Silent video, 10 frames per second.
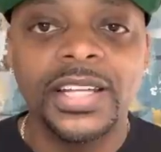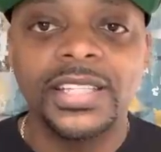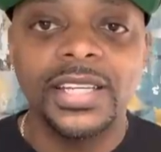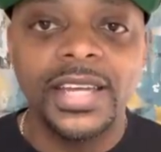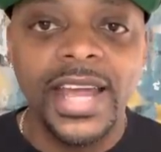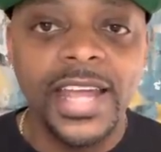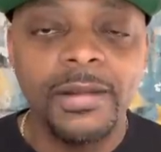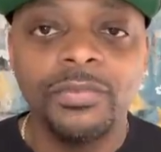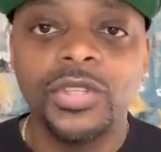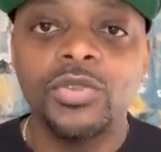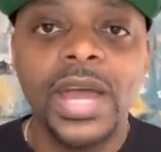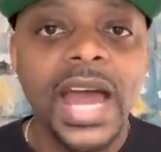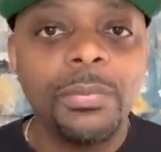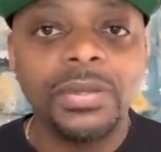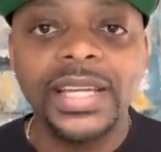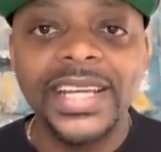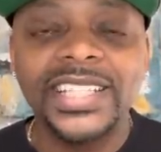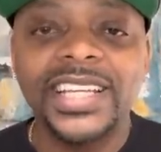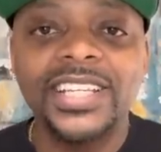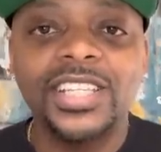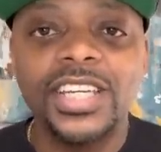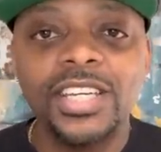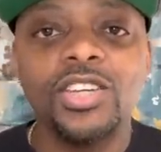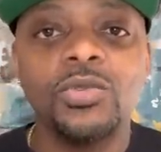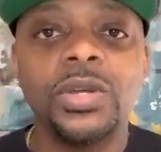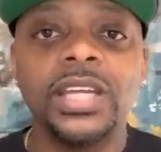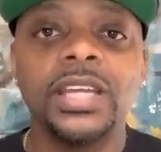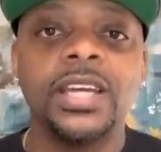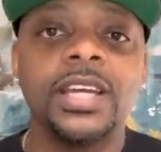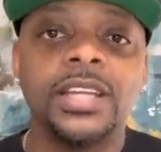Today, you have plays continuing